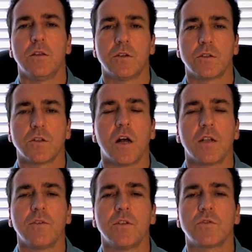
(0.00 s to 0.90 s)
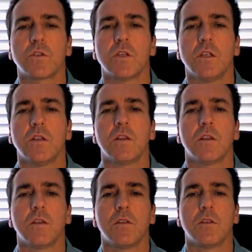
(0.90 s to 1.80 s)
there's a lot of interest in
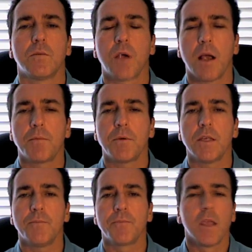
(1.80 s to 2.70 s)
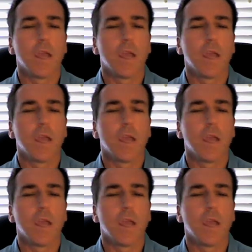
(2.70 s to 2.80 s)
the property,